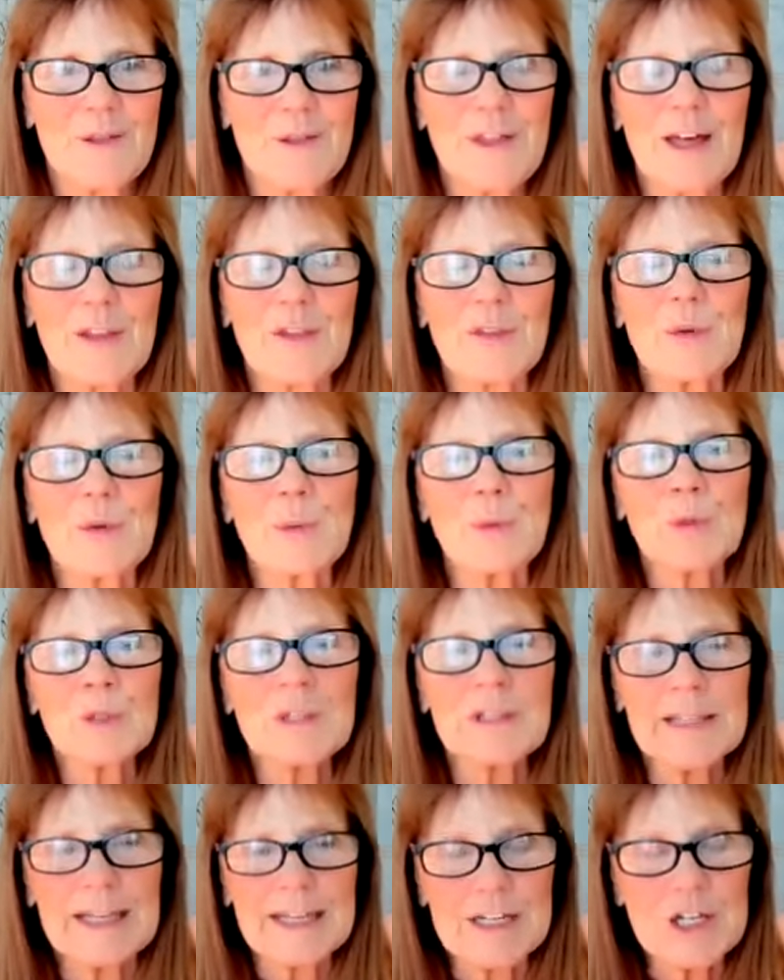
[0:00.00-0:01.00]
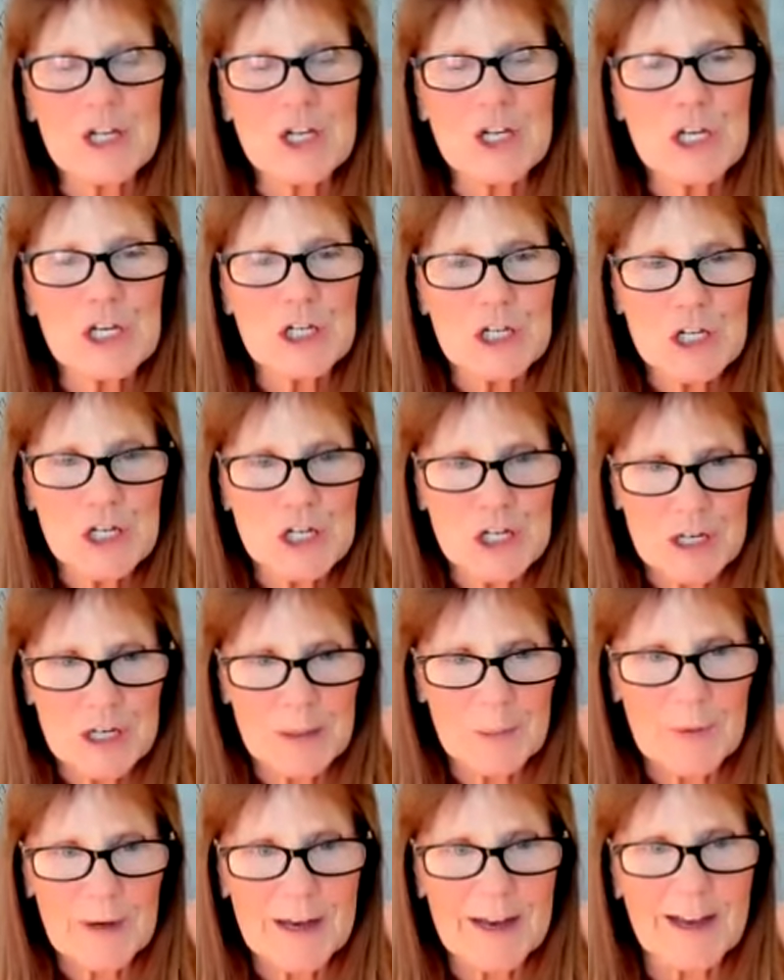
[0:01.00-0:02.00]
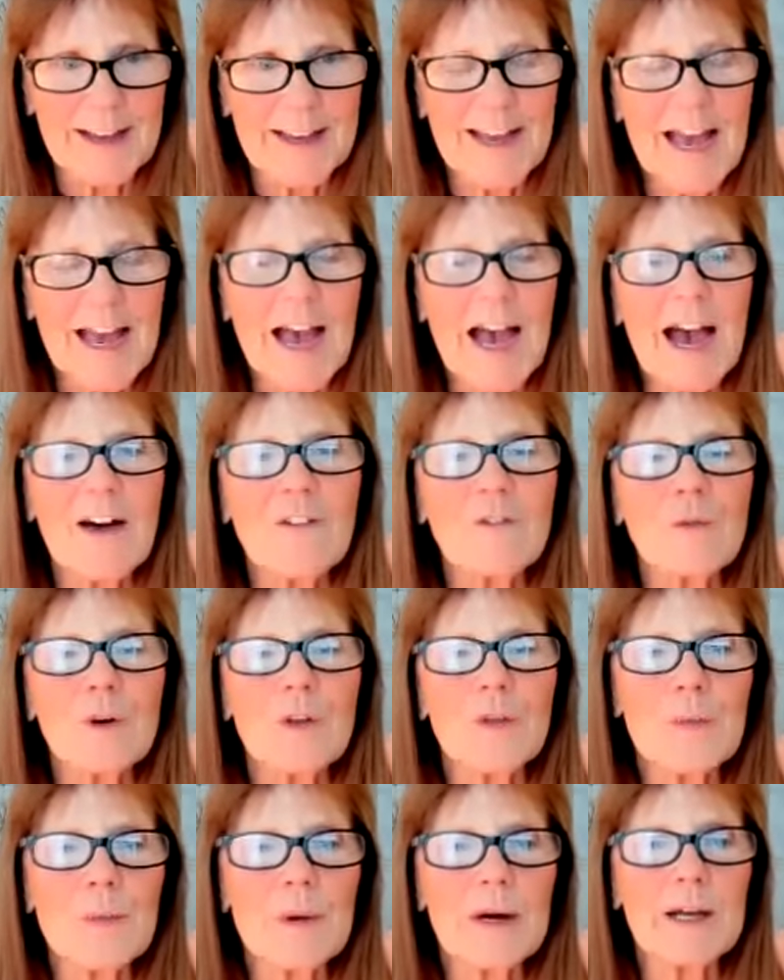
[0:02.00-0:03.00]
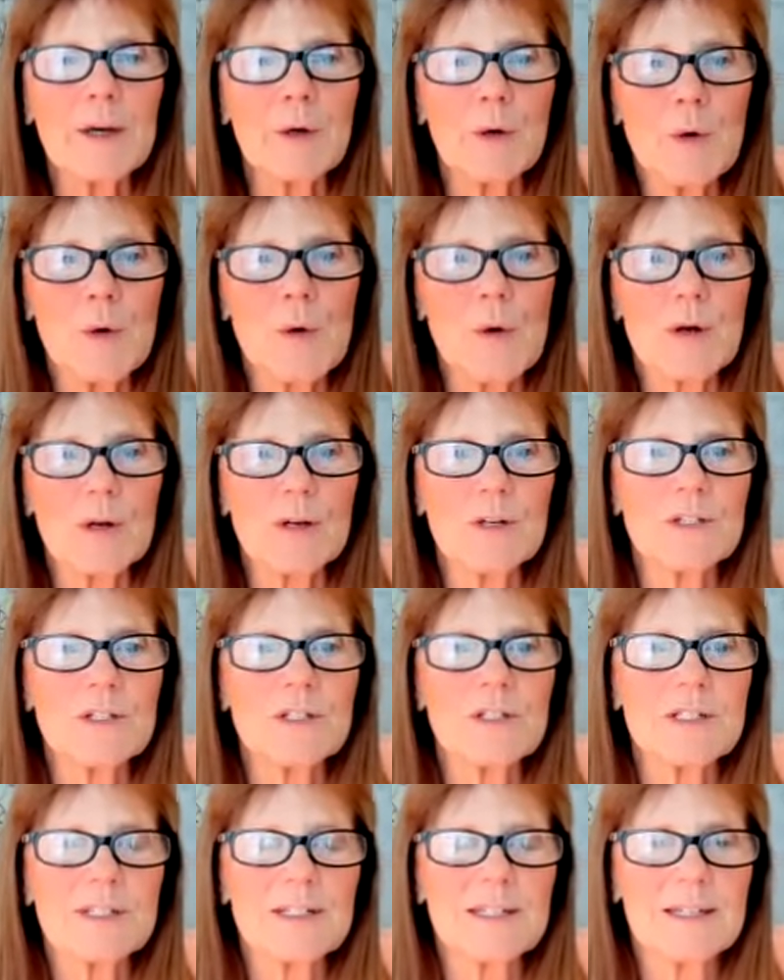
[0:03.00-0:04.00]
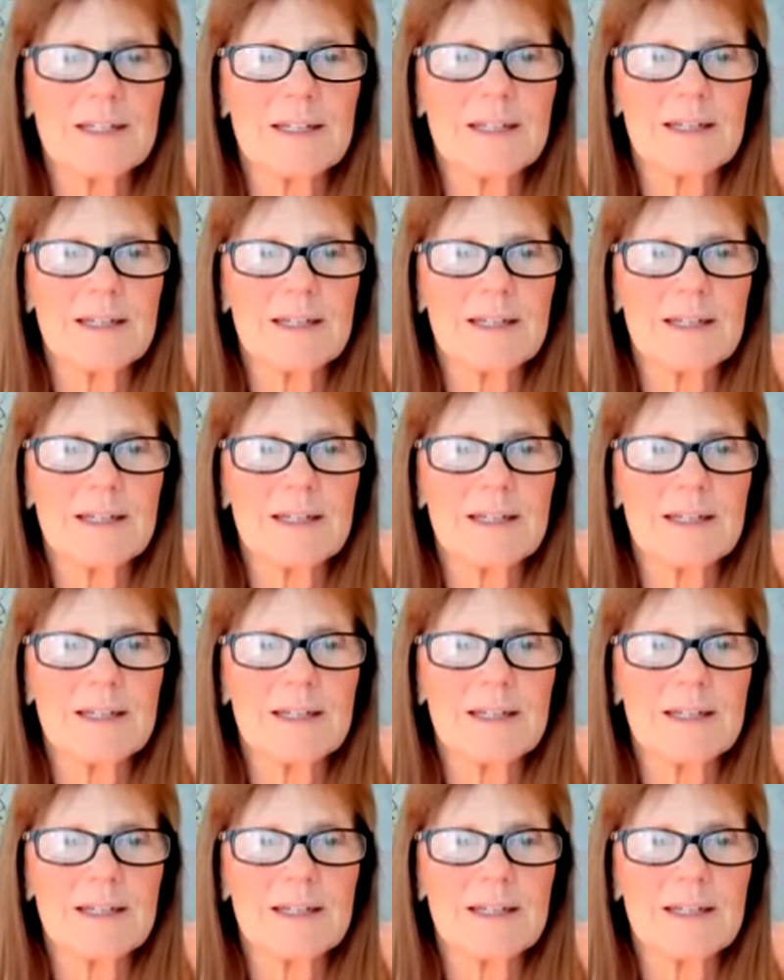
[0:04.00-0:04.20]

that the relationship I have with my horse